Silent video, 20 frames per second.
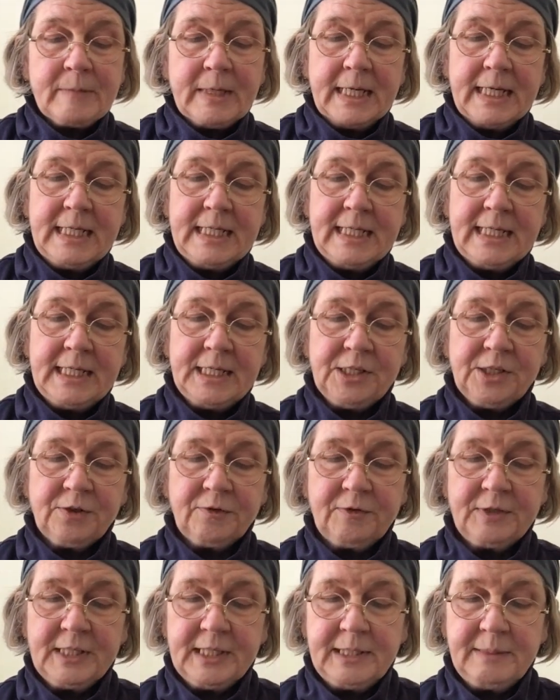He takes off
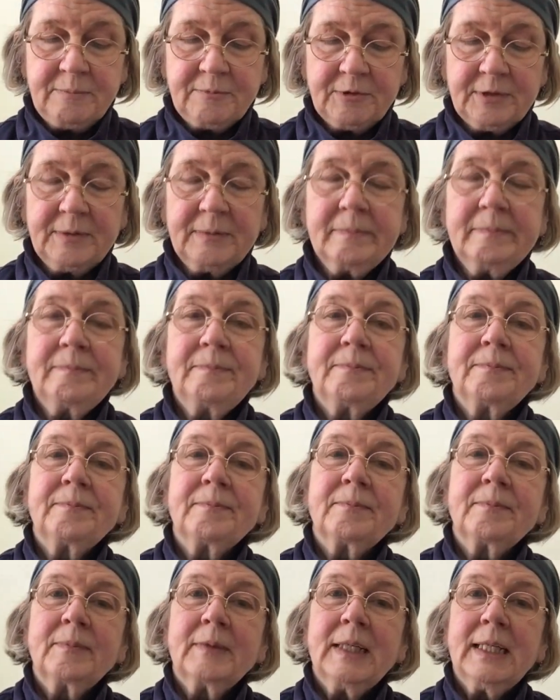his apron
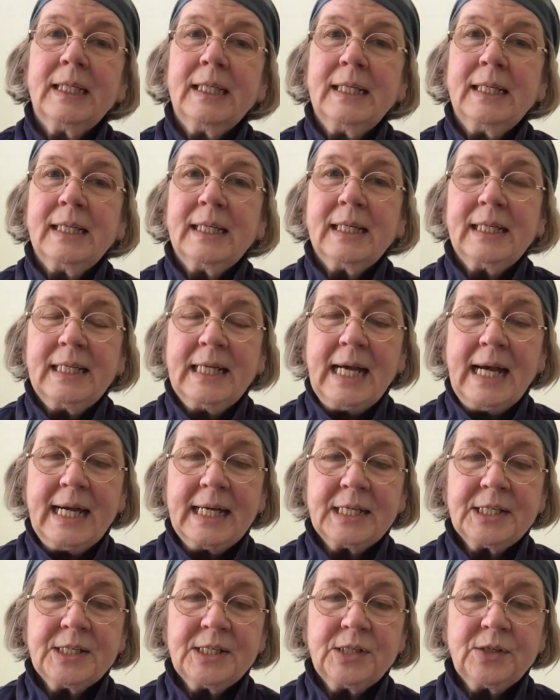and
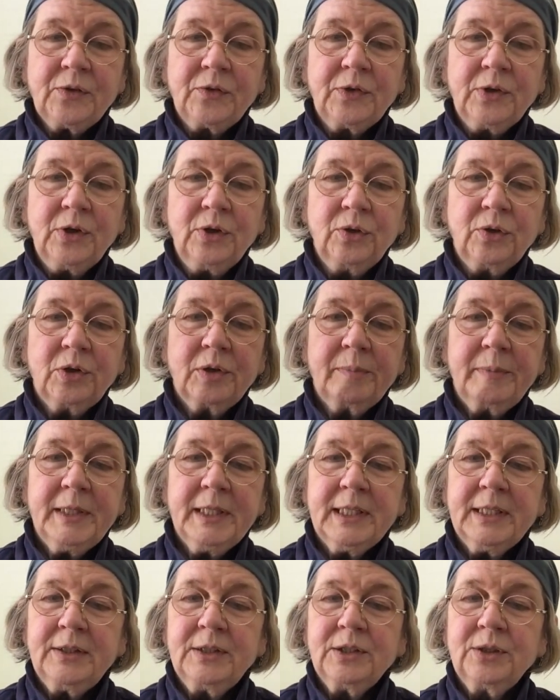hangs it on the hook
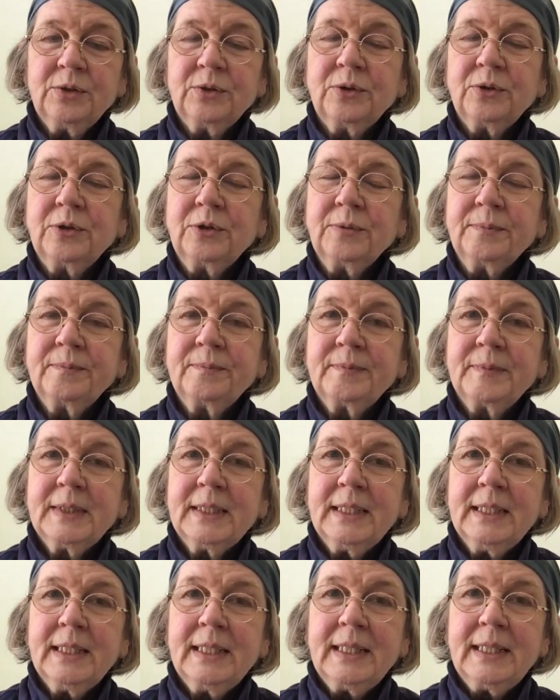behind the door.
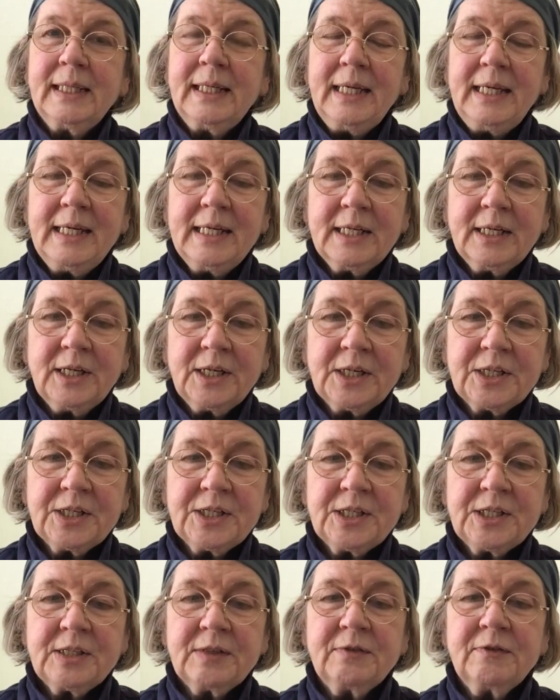He
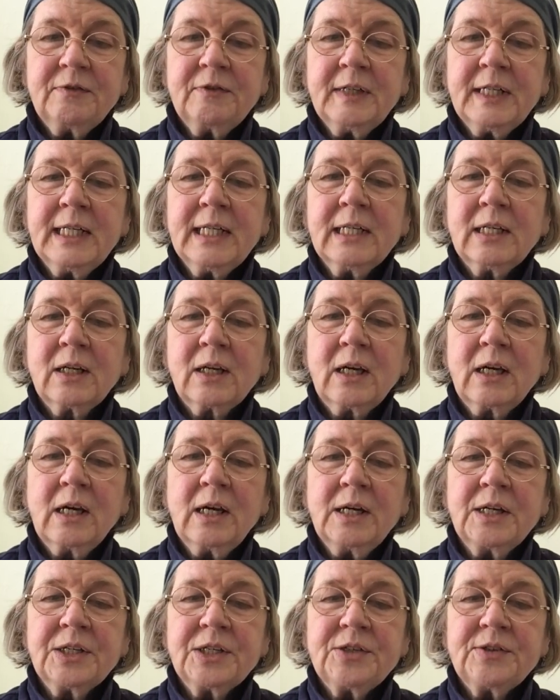casts a final
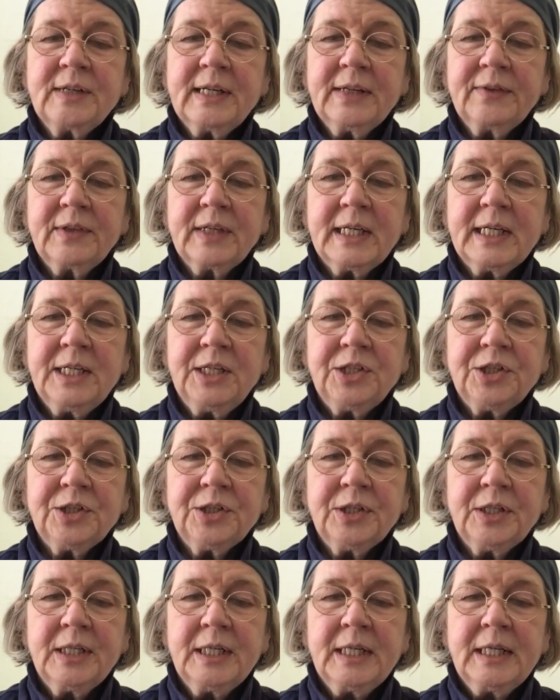glance round the
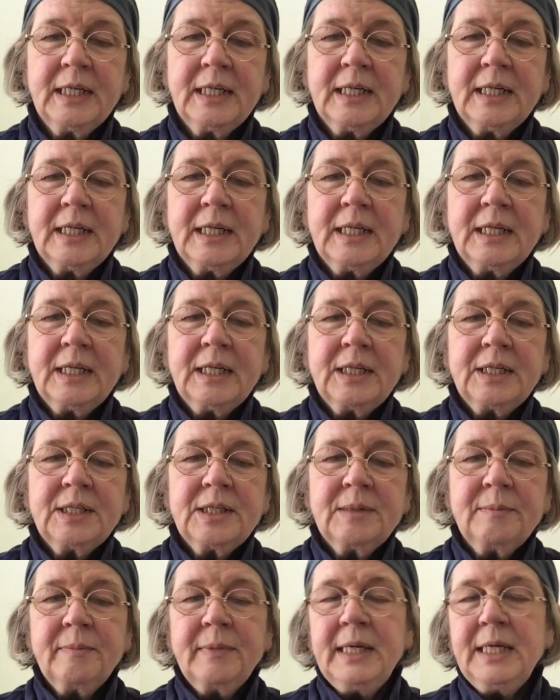kitchen
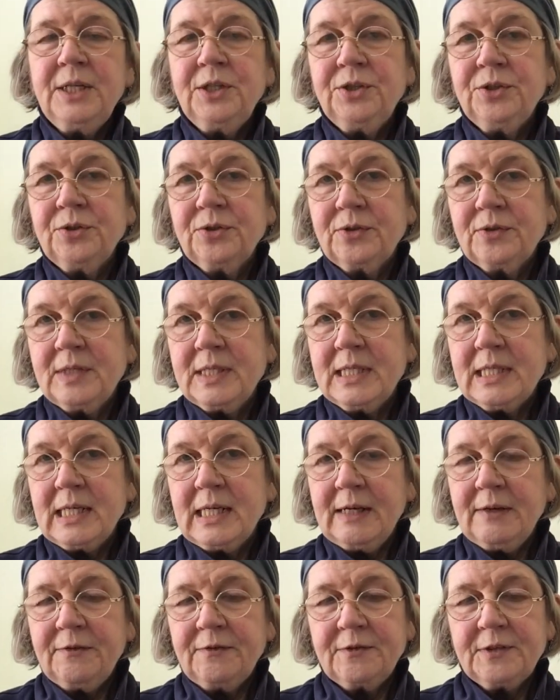to make sure he's
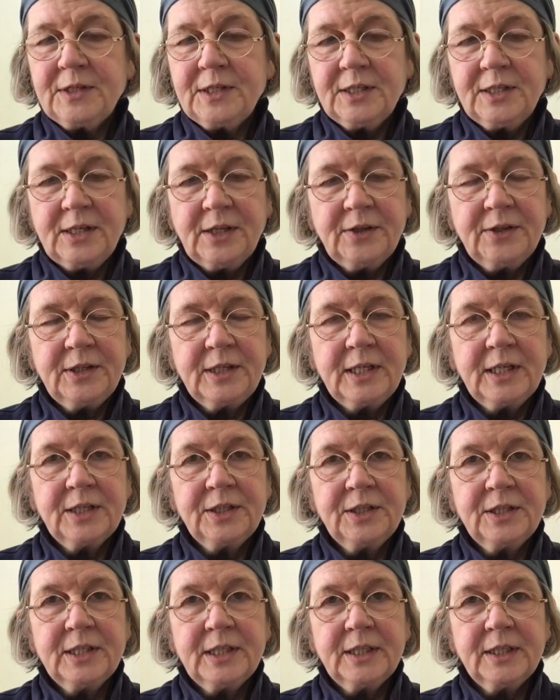left nothing
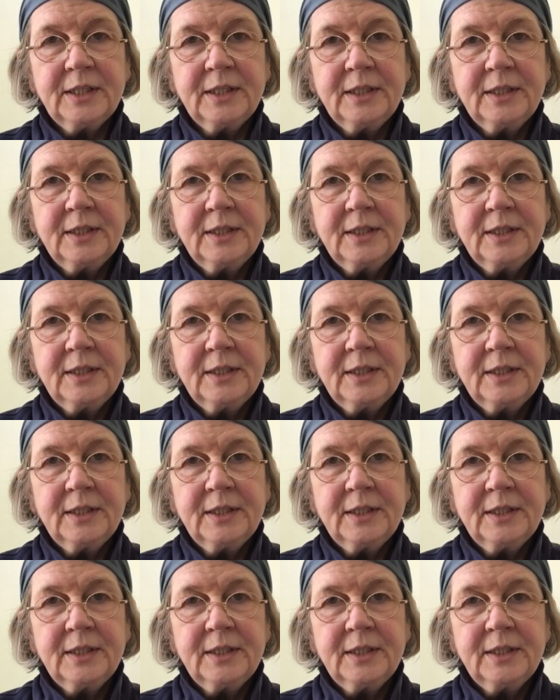undone.